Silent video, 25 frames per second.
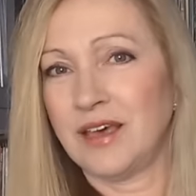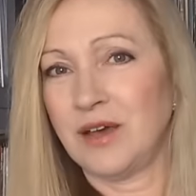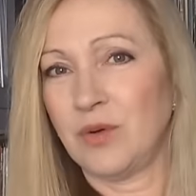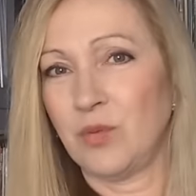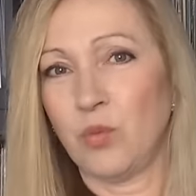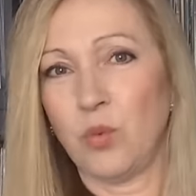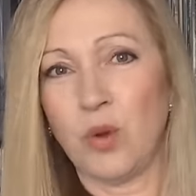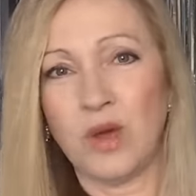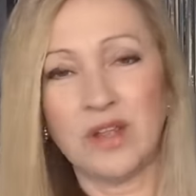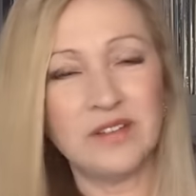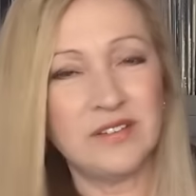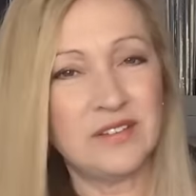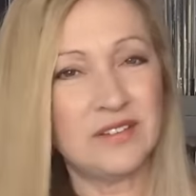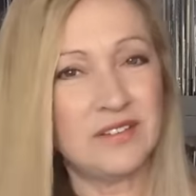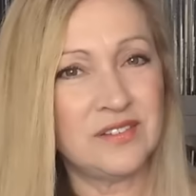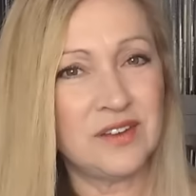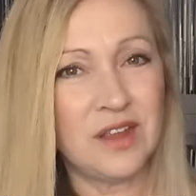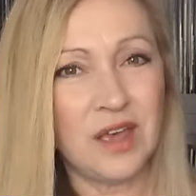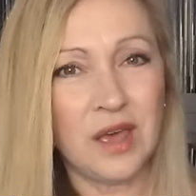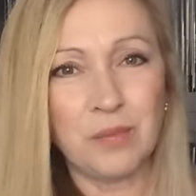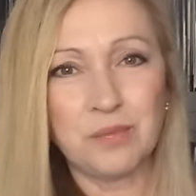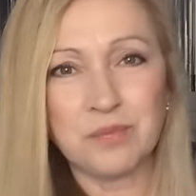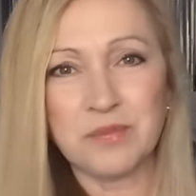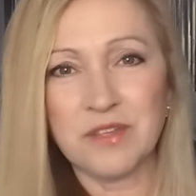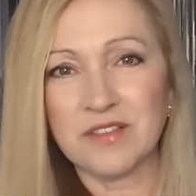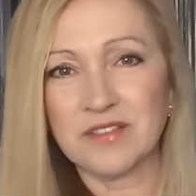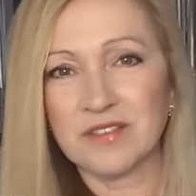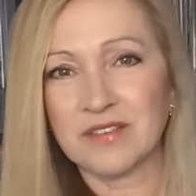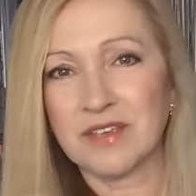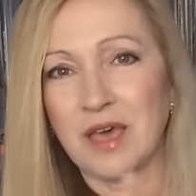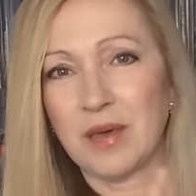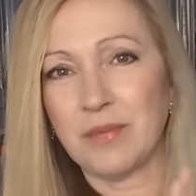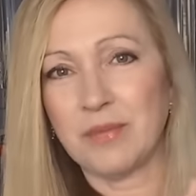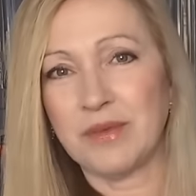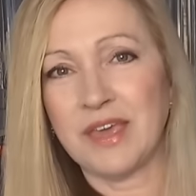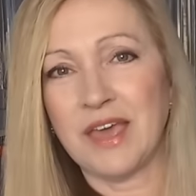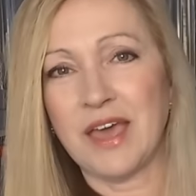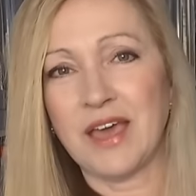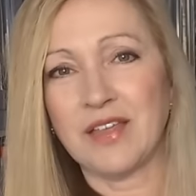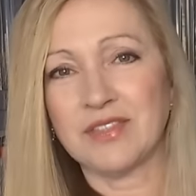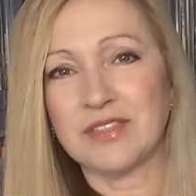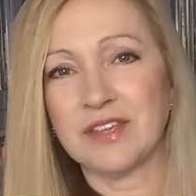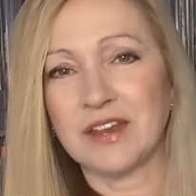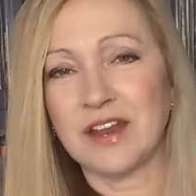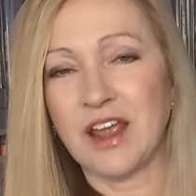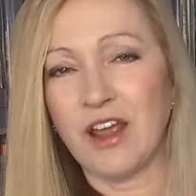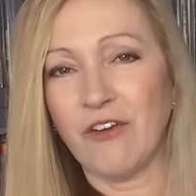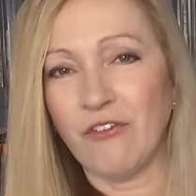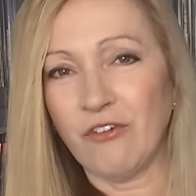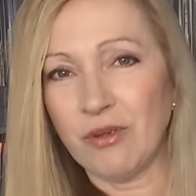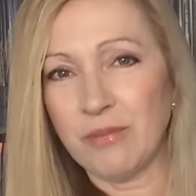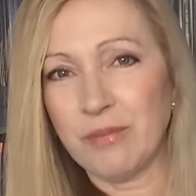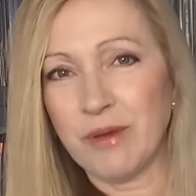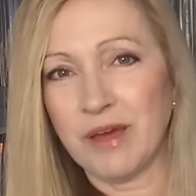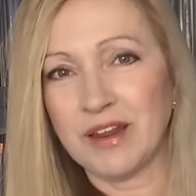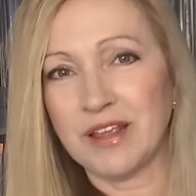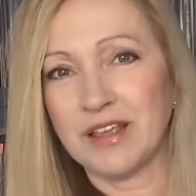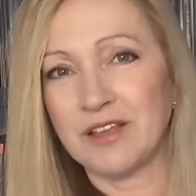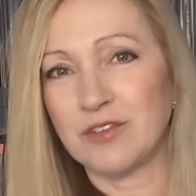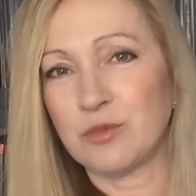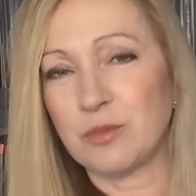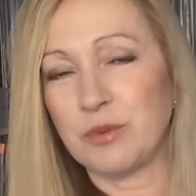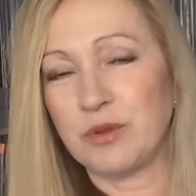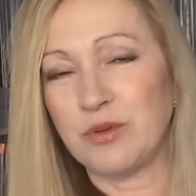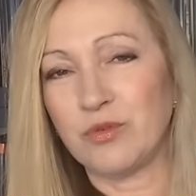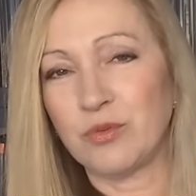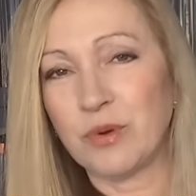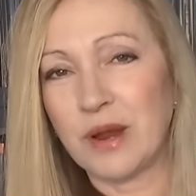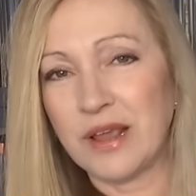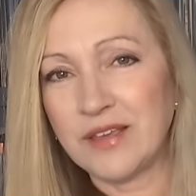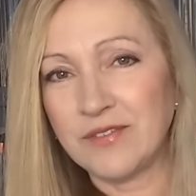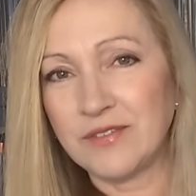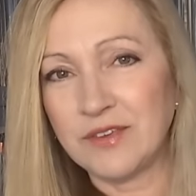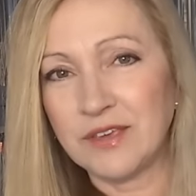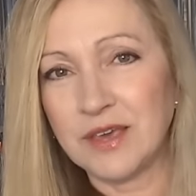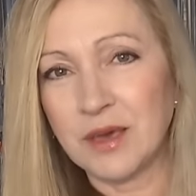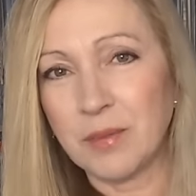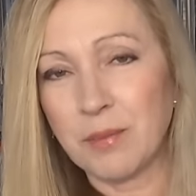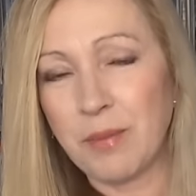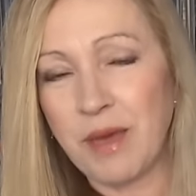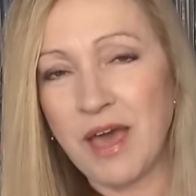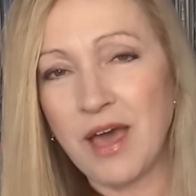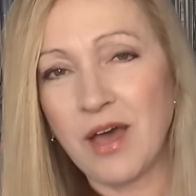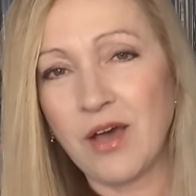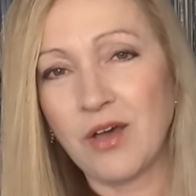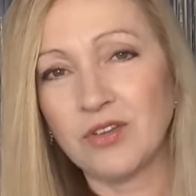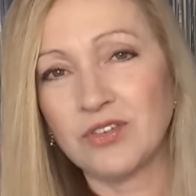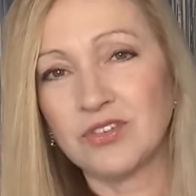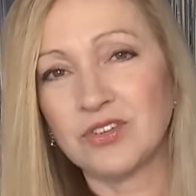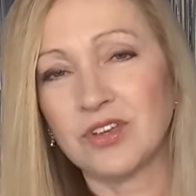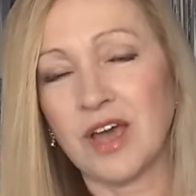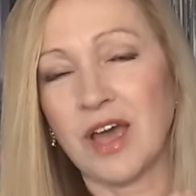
one-step that's coming out that everybody has been raving about.